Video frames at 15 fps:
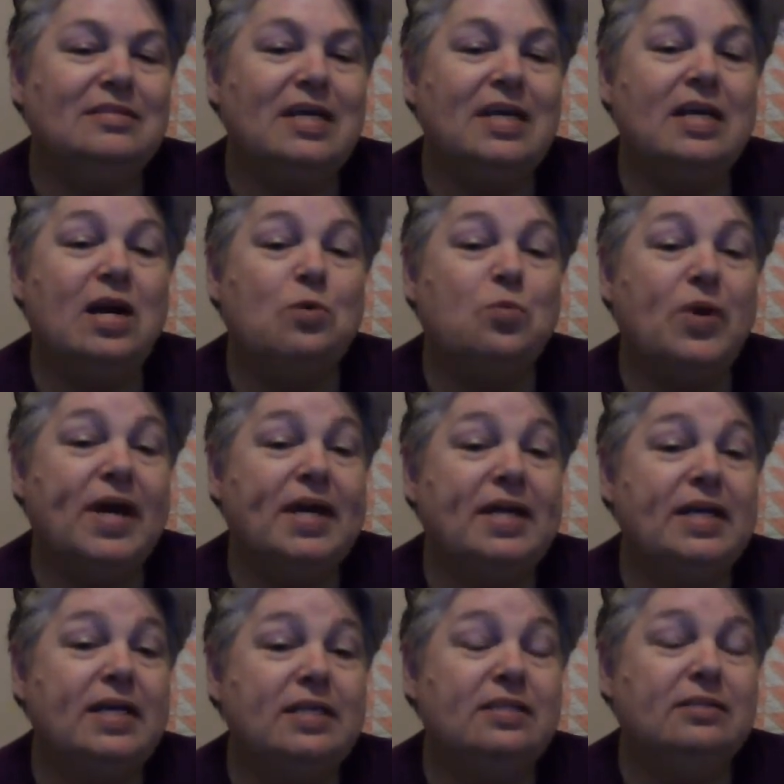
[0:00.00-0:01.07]
And I read
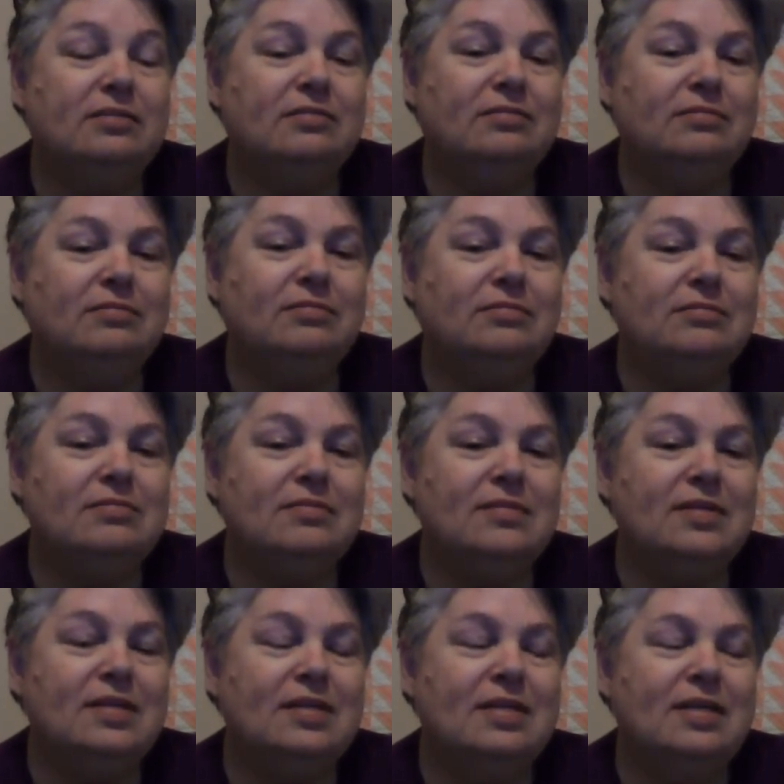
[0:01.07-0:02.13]
it,
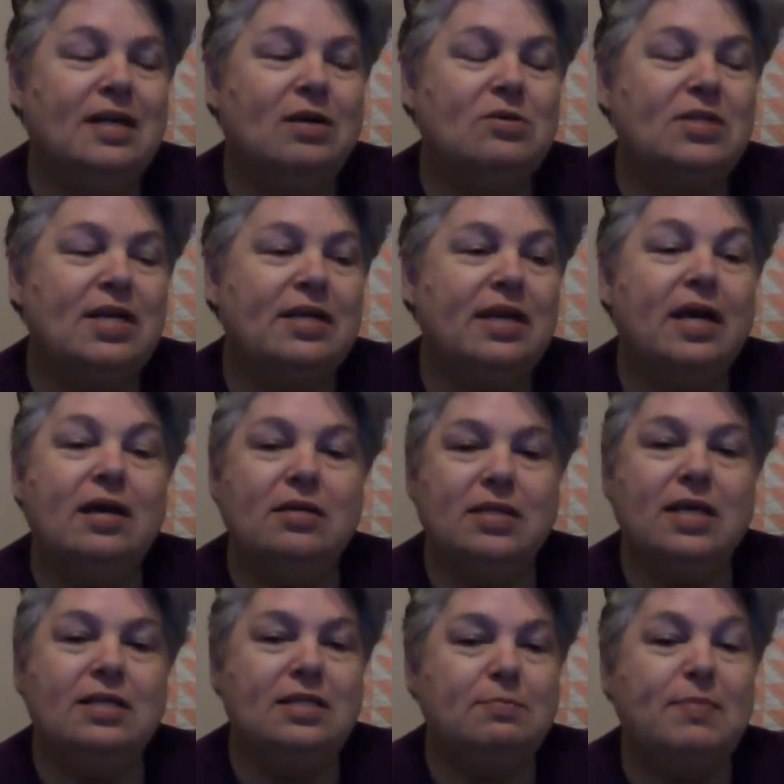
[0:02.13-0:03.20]
and I was like, "Yeah,
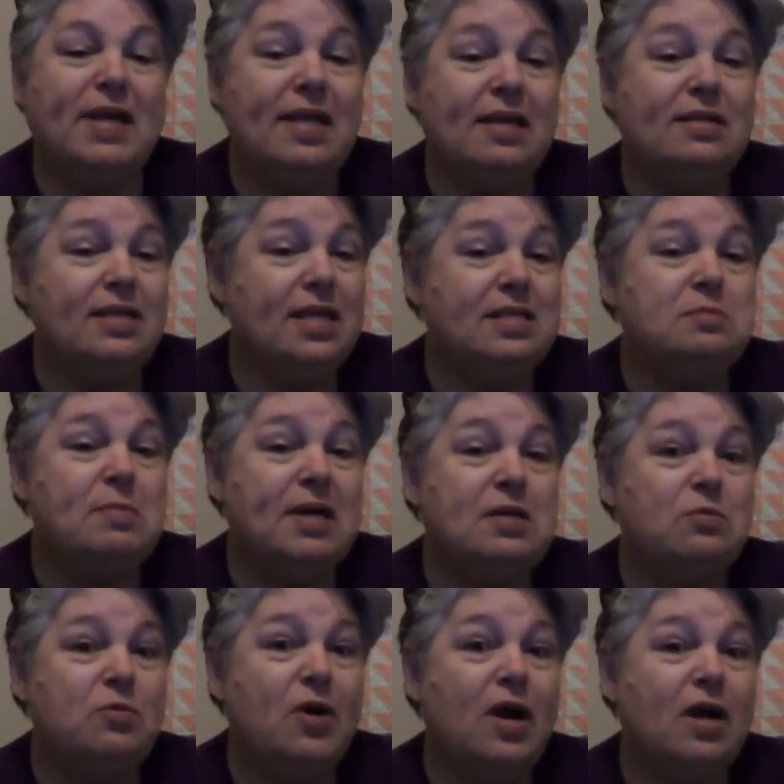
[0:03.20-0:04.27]
that's
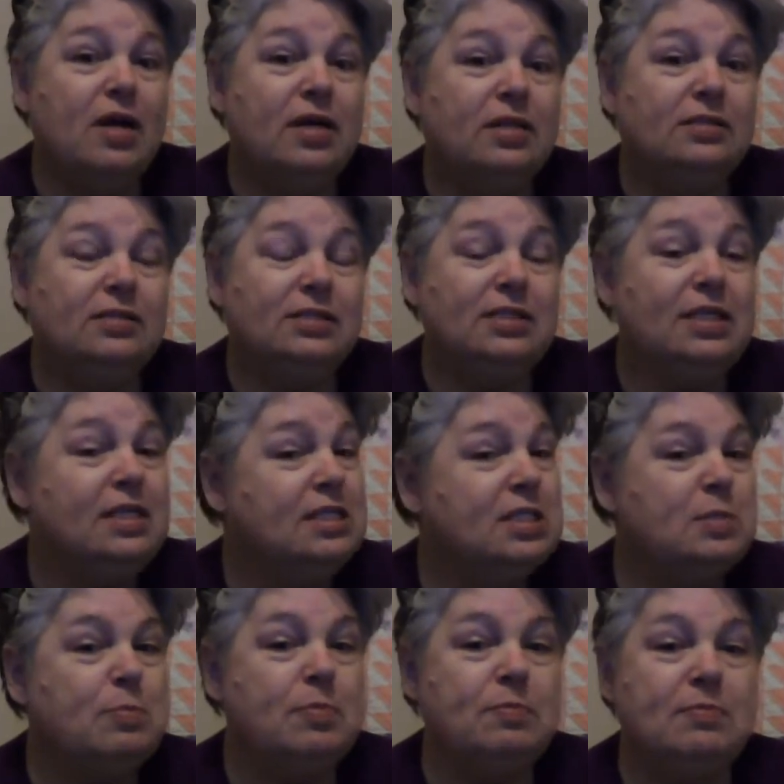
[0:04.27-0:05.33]
about right."
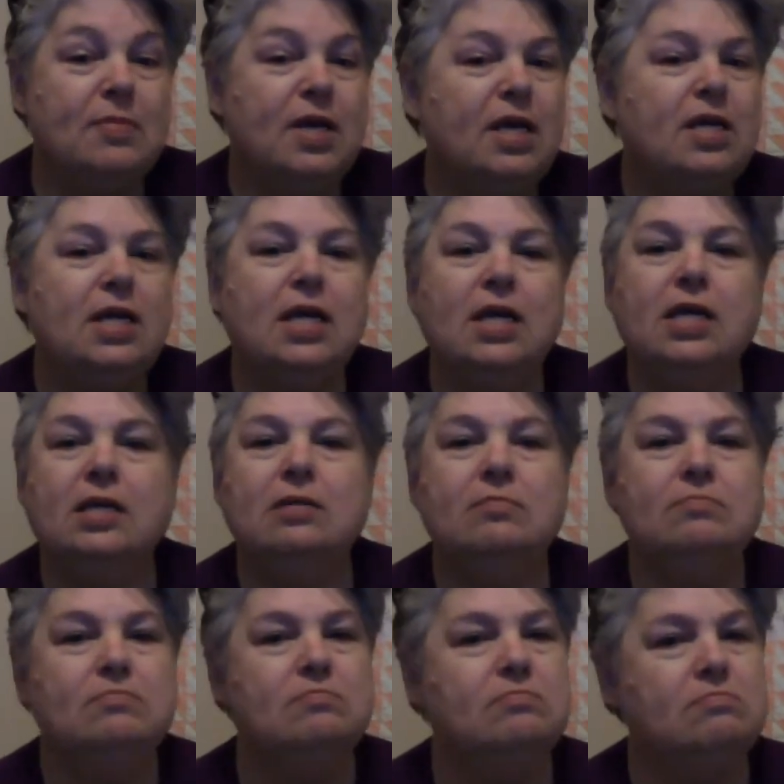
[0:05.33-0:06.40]
It
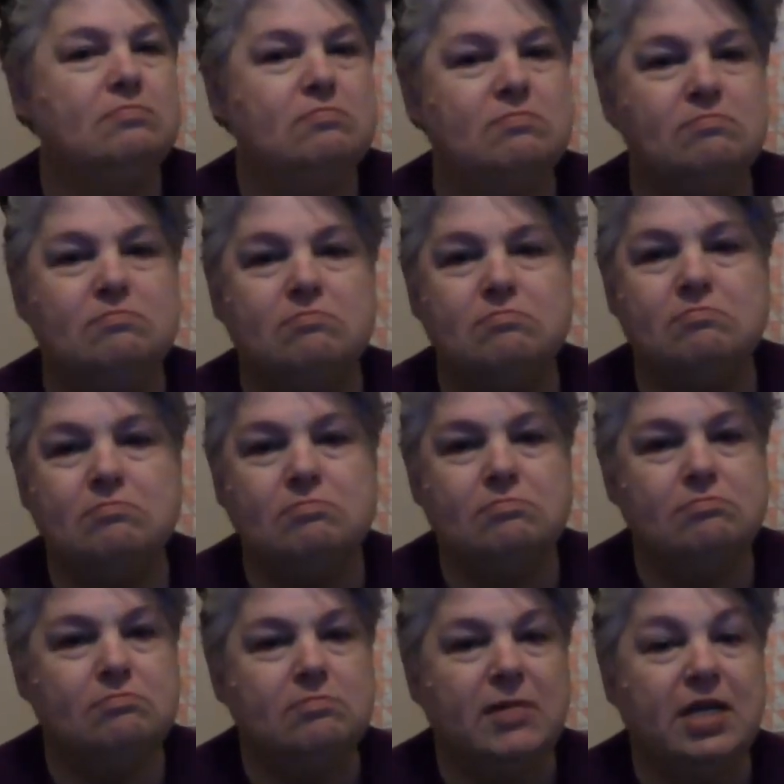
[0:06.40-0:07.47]

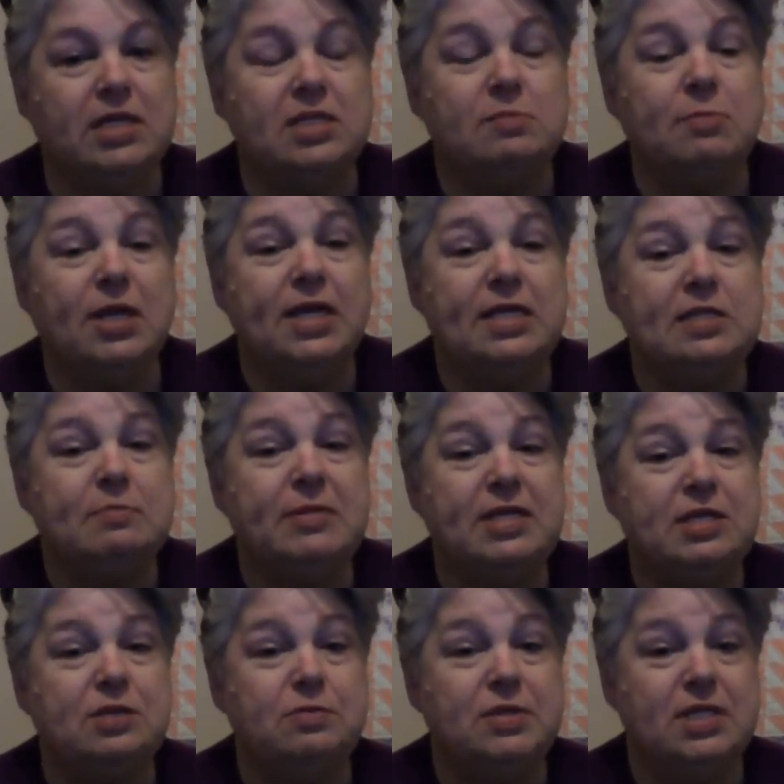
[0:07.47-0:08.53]
explains me
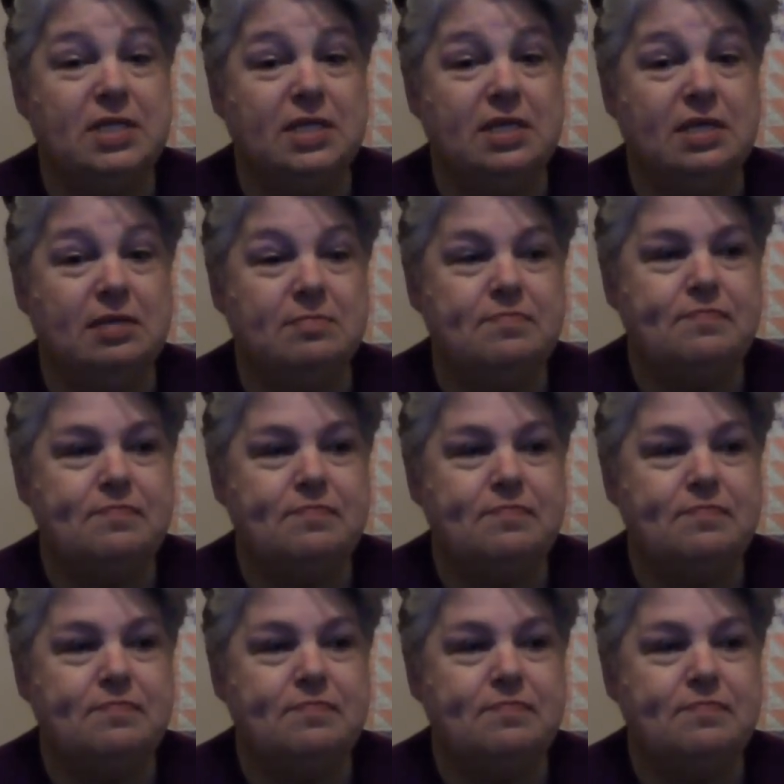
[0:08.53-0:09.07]
to a T.